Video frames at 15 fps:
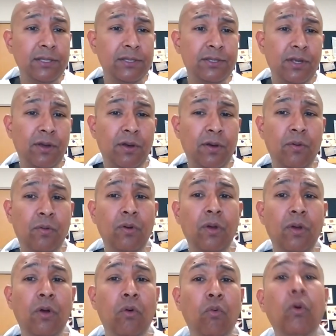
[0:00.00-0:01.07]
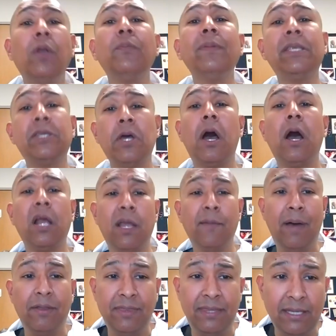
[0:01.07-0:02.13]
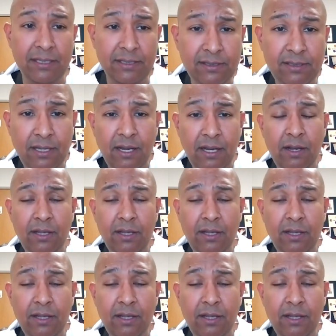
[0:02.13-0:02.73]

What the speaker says: So when we talk about this,